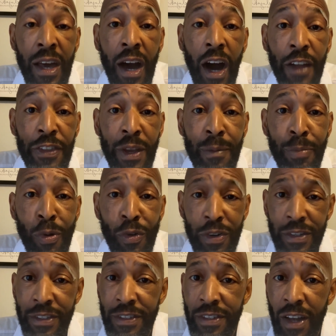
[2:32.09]
on the
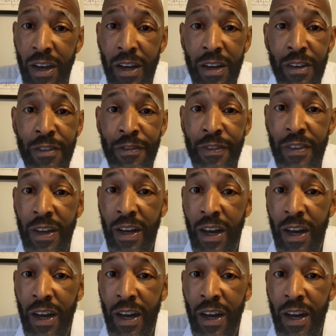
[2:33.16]
importance of